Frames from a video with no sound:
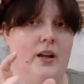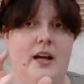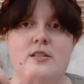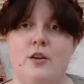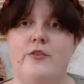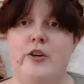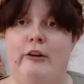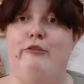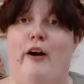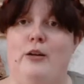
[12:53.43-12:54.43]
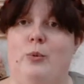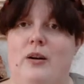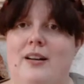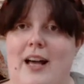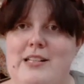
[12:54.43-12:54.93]
and sort of try and find
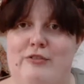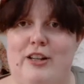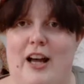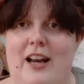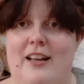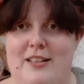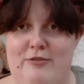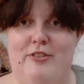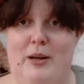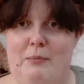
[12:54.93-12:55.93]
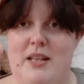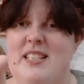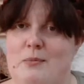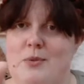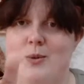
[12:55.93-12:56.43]
a different colour, a different number
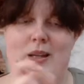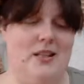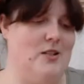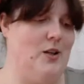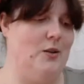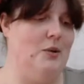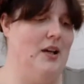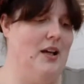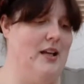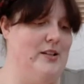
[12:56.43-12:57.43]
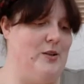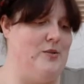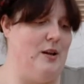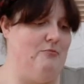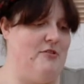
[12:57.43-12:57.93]
that's in between the two
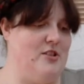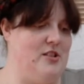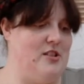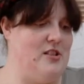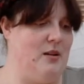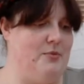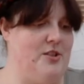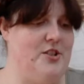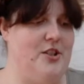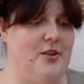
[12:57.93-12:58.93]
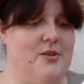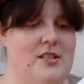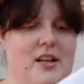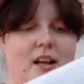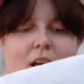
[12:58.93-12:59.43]
temperatures to
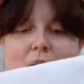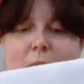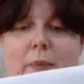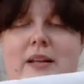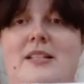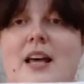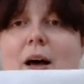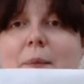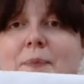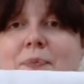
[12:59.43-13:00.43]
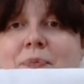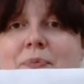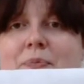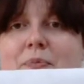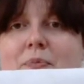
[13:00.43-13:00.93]
substitute. But
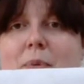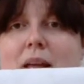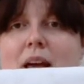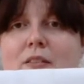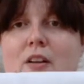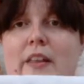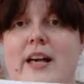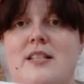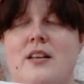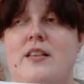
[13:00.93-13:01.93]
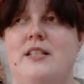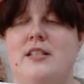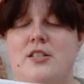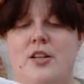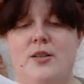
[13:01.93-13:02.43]
yeah, I've got that. So this
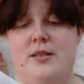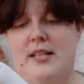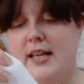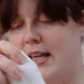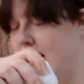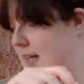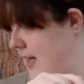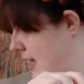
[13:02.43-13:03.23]
is using